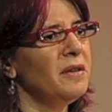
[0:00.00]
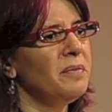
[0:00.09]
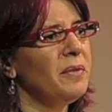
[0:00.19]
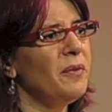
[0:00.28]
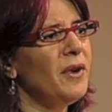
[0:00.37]

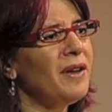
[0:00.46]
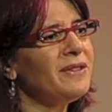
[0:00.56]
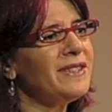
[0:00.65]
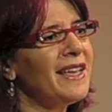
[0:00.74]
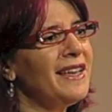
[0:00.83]
but what I
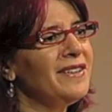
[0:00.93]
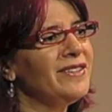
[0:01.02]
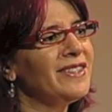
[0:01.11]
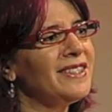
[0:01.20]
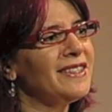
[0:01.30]
was saying
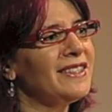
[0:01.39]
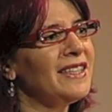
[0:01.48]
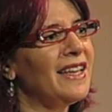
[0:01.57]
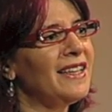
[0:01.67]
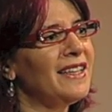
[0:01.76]
was
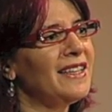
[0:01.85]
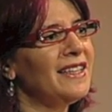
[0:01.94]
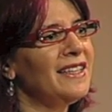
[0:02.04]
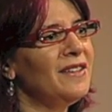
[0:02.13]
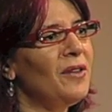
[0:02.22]
that
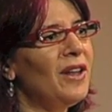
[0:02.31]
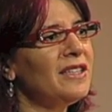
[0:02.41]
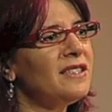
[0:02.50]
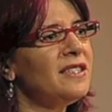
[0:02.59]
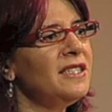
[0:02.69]
while
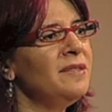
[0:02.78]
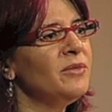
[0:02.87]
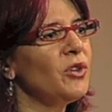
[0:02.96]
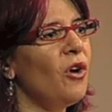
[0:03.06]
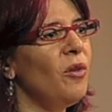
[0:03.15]
it
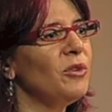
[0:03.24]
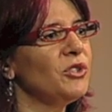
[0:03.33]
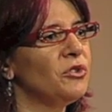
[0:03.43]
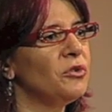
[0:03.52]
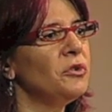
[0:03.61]
seems
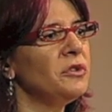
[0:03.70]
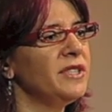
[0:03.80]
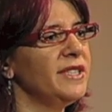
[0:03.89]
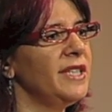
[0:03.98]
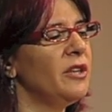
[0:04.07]
almost cruel
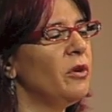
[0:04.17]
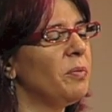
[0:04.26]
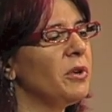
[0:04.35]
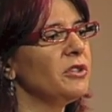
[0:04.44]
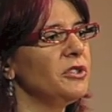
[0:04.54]
to say to a
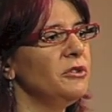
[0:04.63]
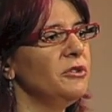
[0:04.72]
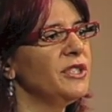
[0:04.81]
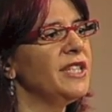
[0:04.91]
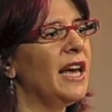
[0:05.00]
person
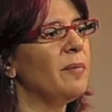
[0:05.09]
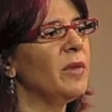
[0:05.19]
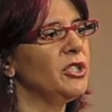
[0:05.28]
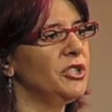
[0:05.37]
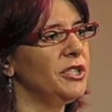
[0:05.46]
who's in that
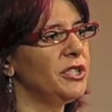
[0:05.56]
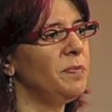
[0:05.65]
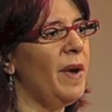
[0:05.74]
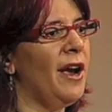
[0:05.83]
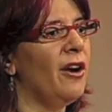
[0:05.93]
much
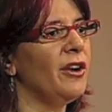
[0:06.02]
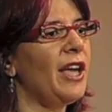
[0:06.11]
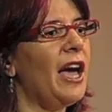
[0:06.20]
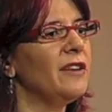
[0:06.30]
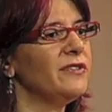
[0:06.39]
despair, you
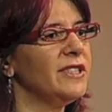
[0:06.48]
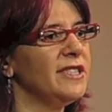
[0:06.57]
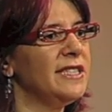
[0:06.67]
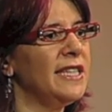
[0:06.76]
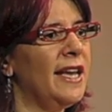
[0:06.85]
have to
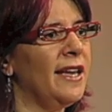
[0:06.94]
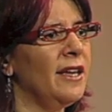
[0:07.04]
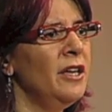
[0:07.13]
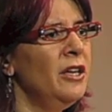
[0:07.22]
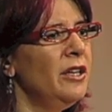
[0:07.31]

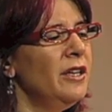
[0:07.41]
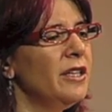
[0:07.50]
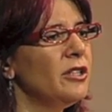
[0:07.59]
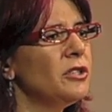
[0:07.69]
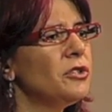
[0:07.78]
stay,
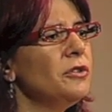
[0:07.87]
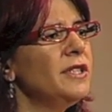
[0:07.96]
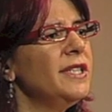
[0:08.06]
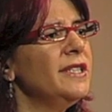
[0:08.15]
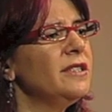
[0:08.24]
the
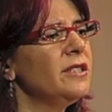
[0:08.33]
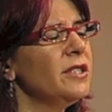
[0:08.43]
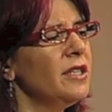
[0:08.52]
truth is